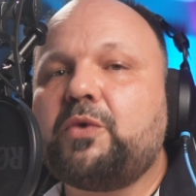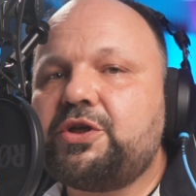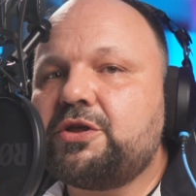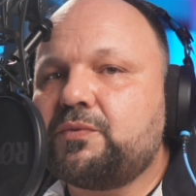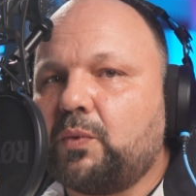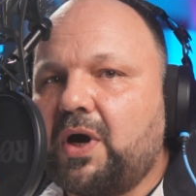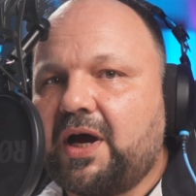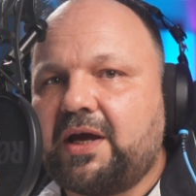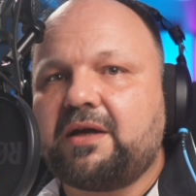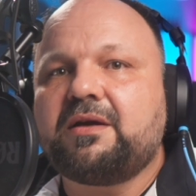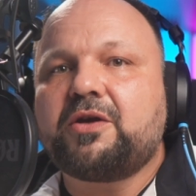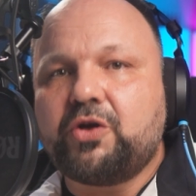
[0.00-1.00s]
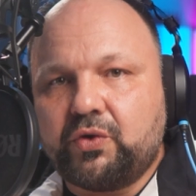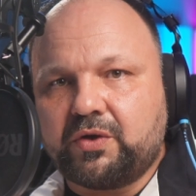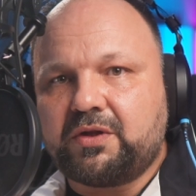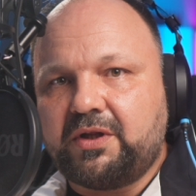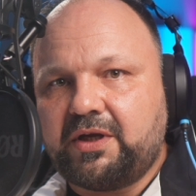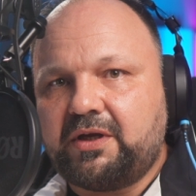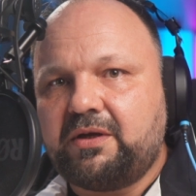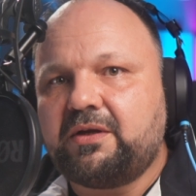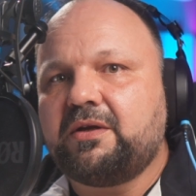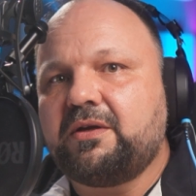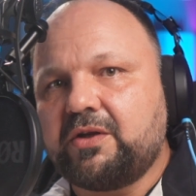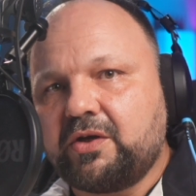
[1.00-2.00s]
which is why, currently,
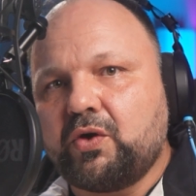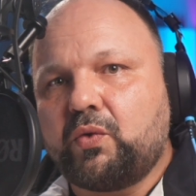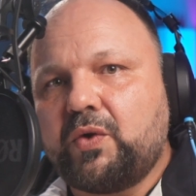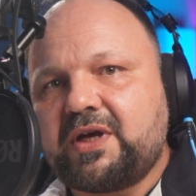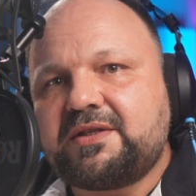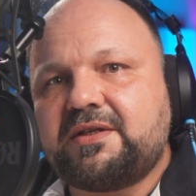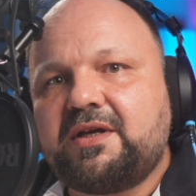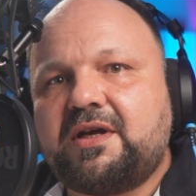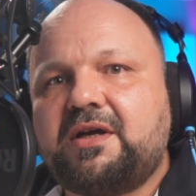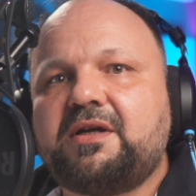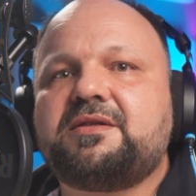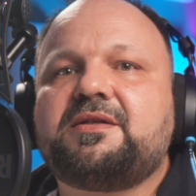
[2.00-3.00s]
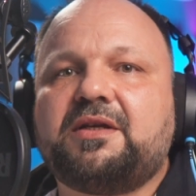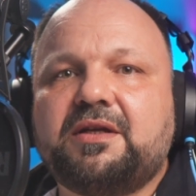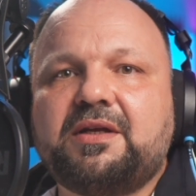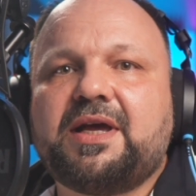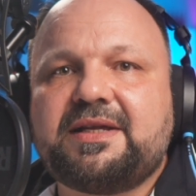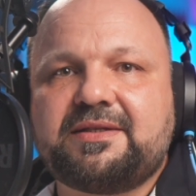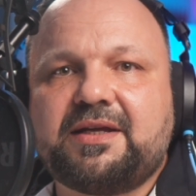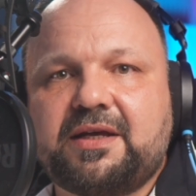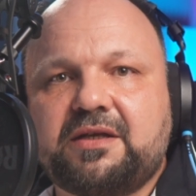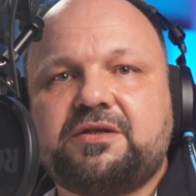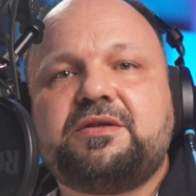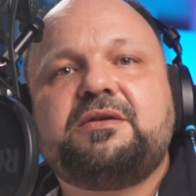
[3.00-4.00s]
the Go XLR still has an
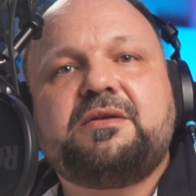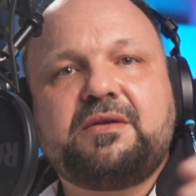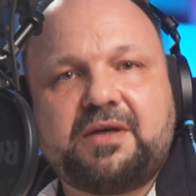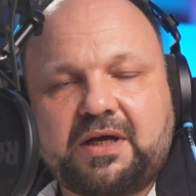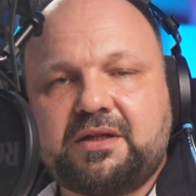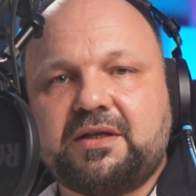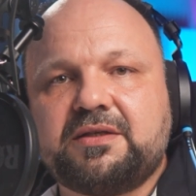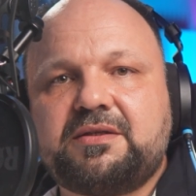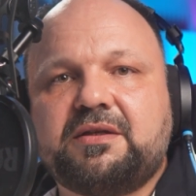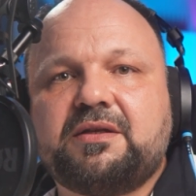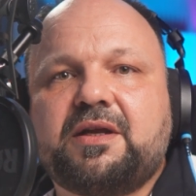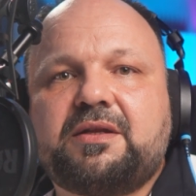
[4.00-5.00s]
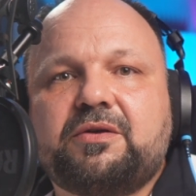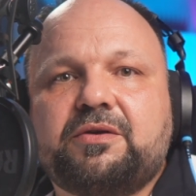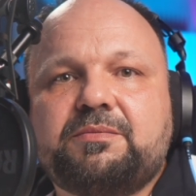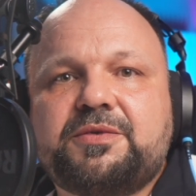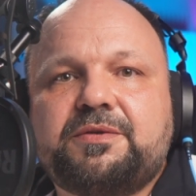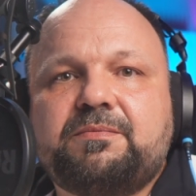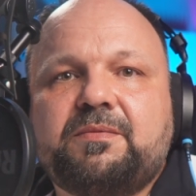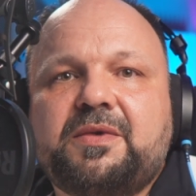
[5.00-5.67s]
edge, at least in that terms.